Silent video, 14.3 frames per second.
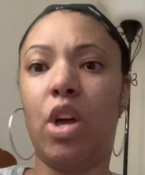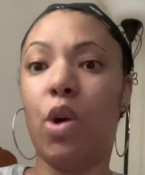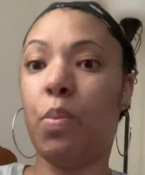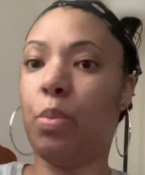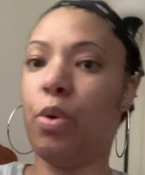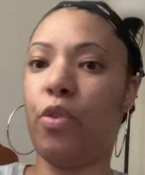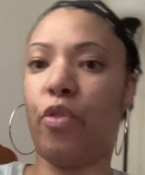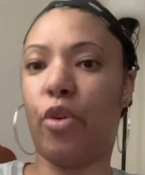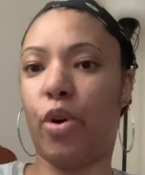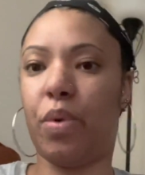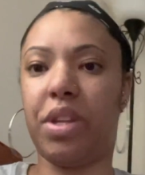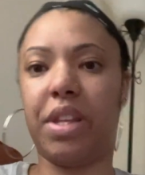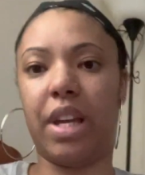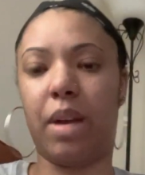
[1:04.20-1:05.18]
moved forward
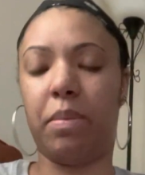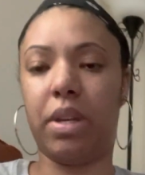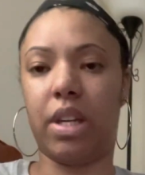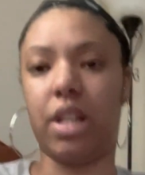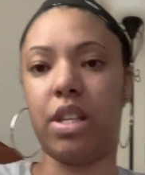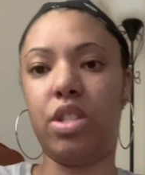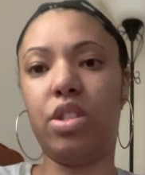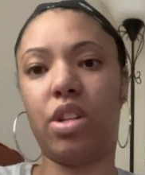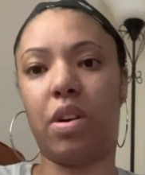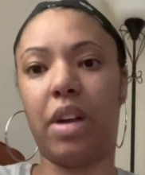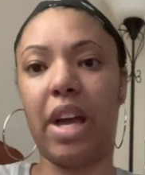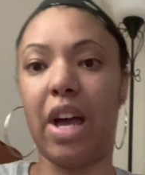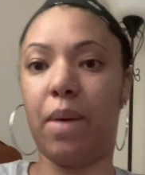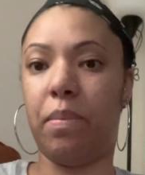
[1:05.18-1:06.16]
with that because it
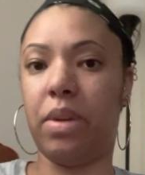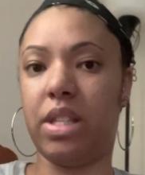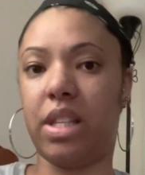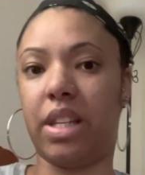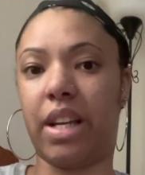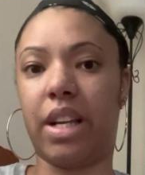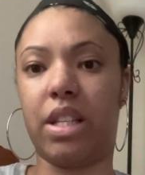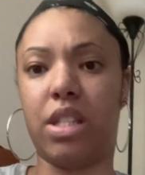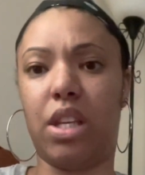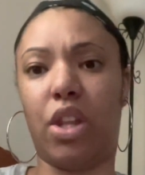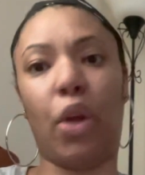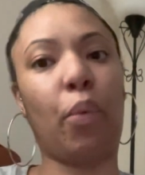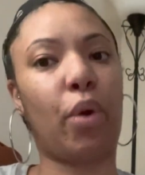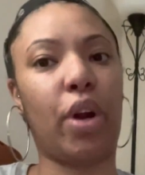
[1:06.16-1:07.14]
happens. And like I said,
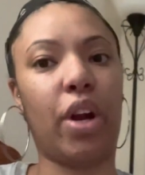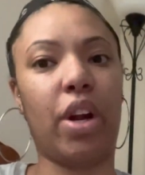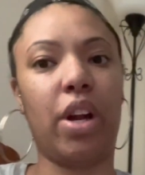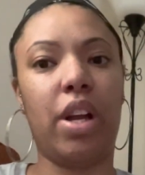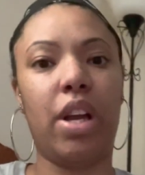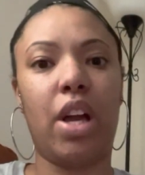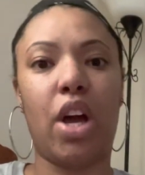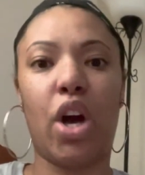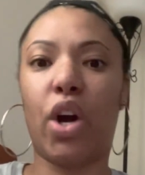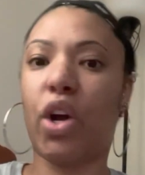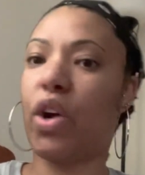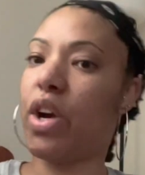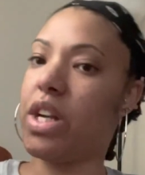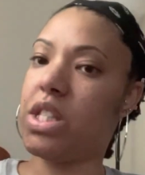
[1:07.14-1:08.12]
they weren't
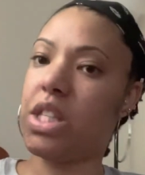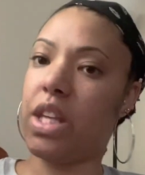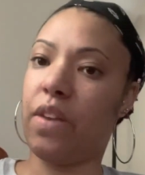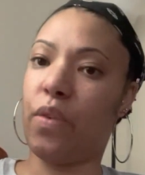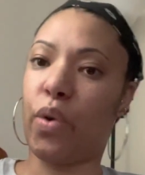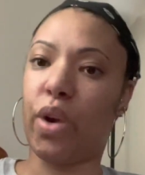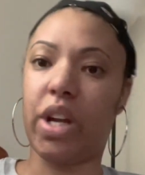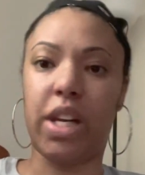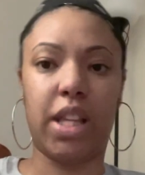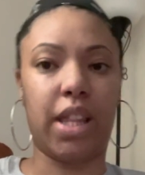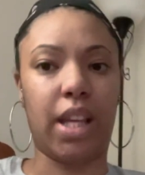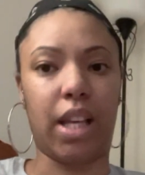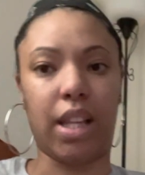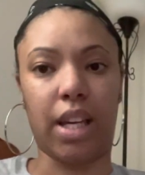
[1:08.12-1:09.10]
aggressive or
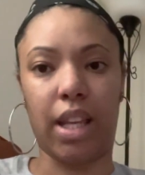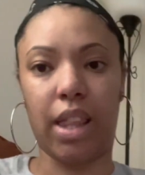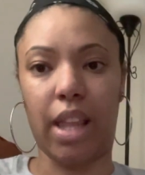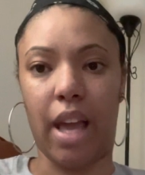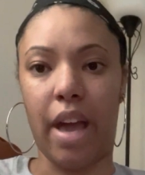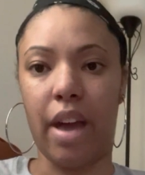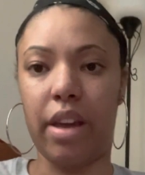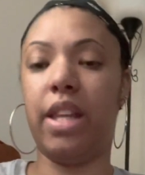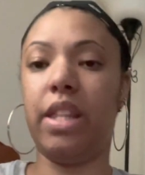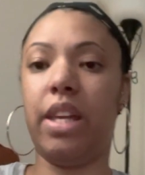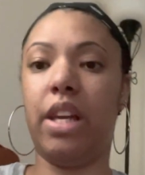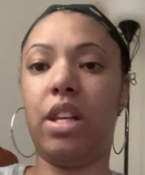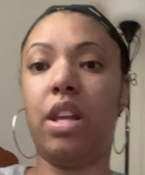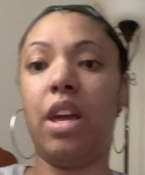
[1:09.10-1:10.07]
anything like that. And
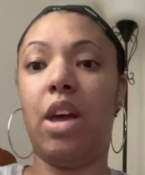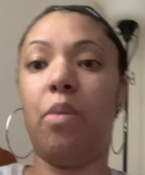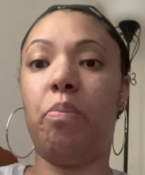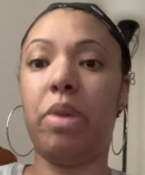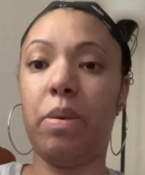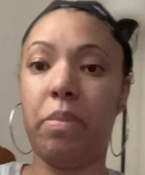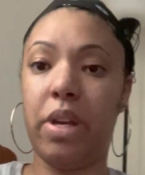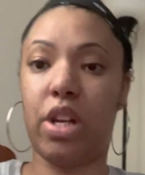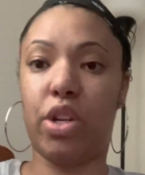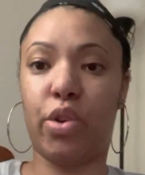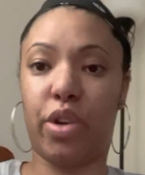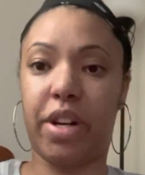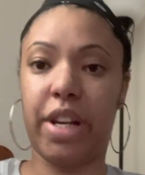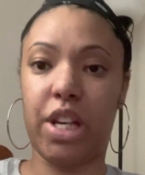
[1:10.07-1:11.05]
then me being a
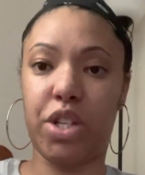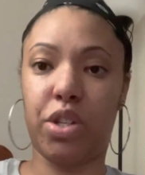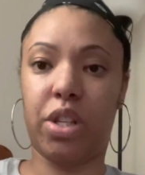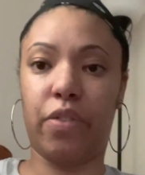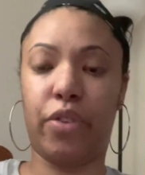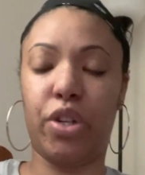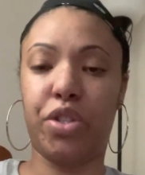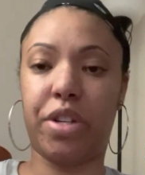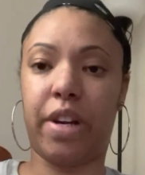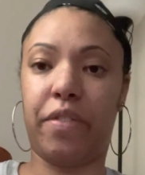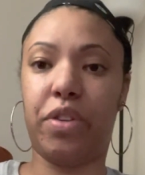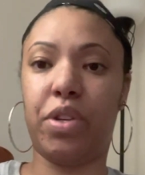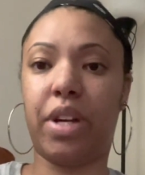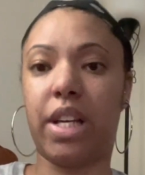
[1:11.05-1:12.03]
Doordash delivery driver,
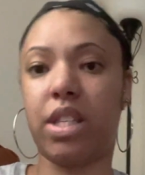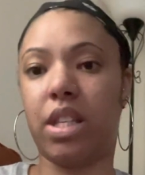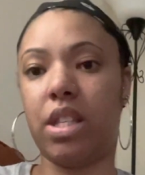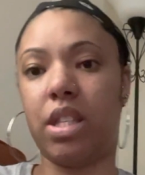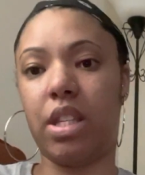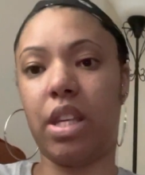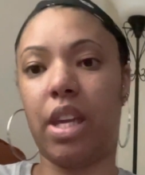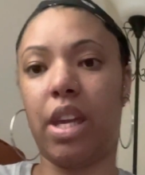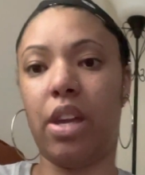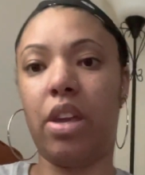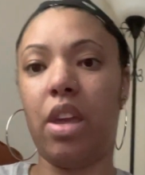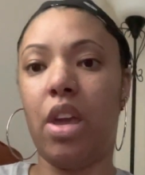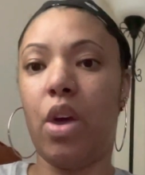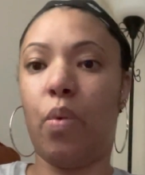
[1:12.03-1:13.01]
you guys can see
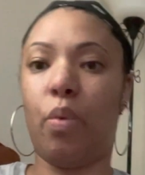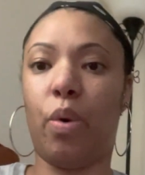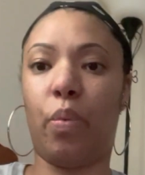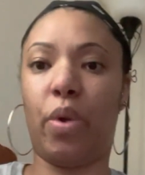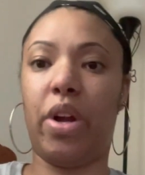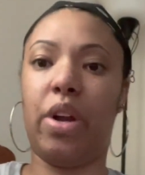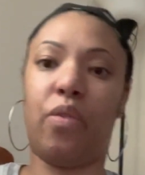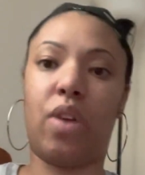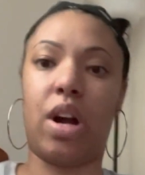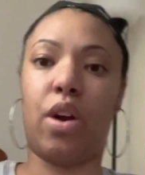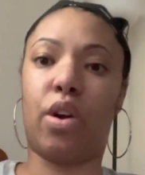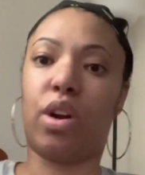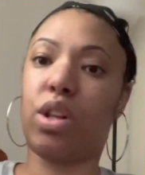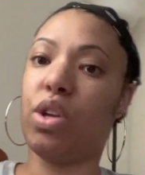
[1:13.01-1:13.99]
when we're en route
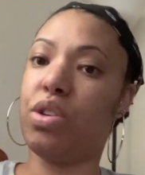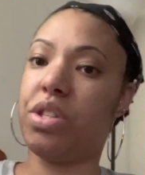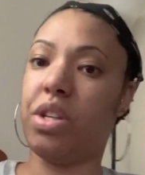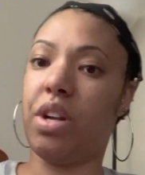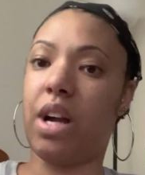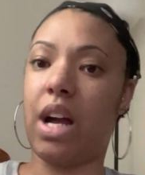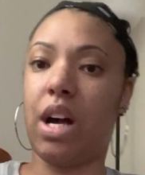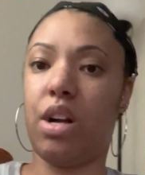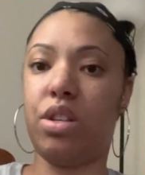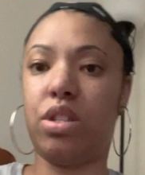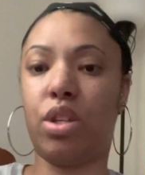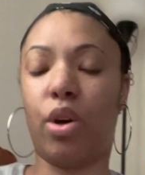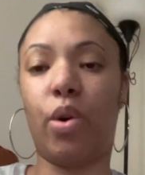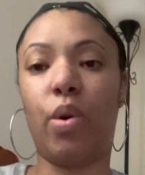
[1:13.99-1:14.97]
or close to your house,
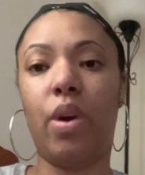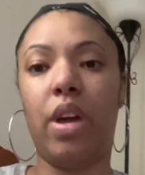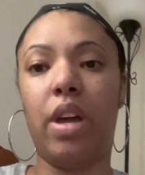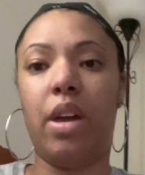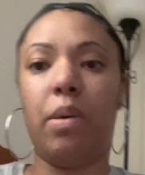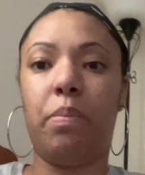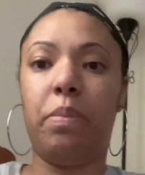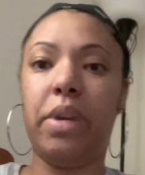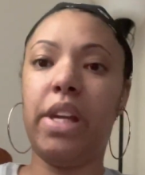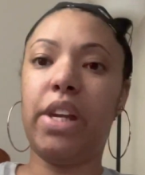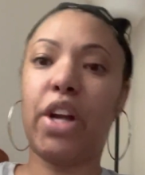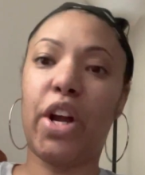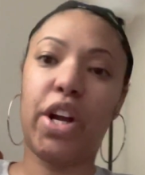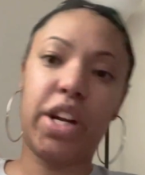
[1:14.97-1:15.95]
so be
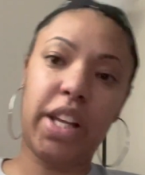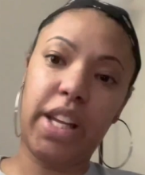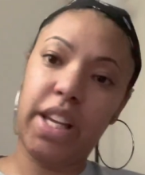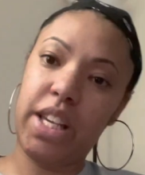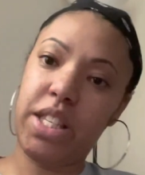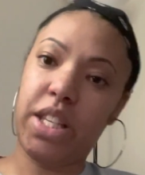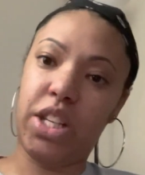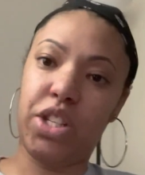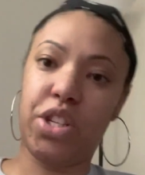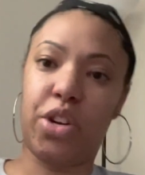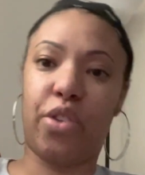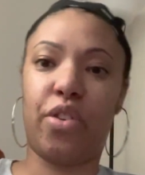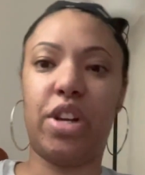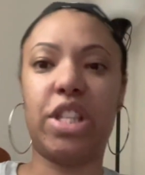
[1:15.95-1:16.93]
courteous and
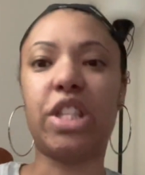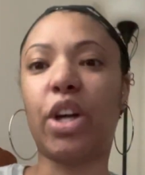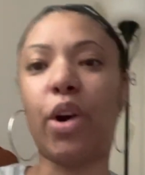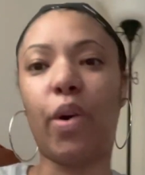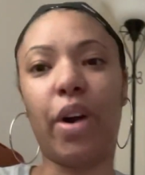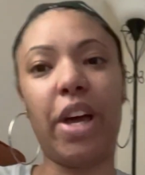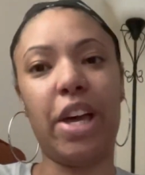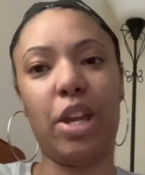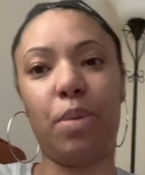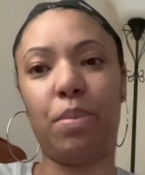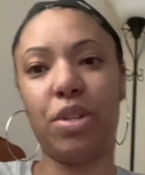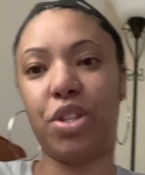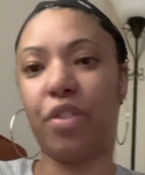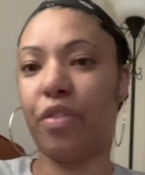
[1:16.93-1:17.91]
generous and go ahead and
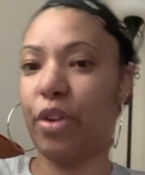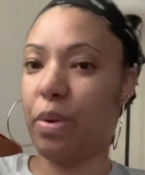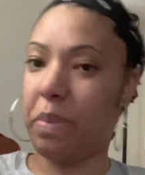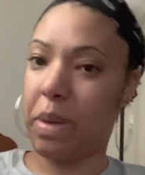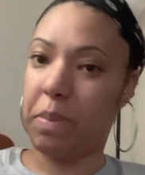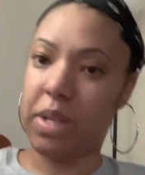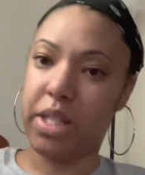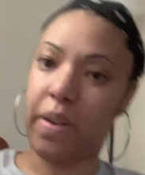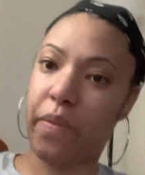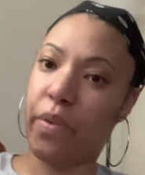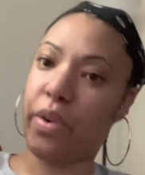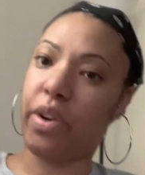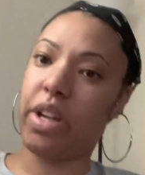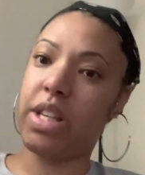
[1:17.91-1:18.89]
put your fur babies up
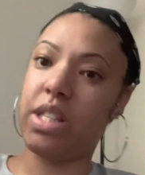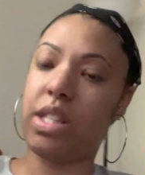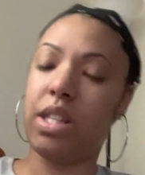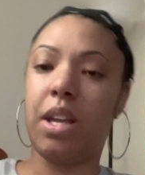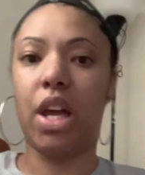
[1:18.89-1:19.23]
for us.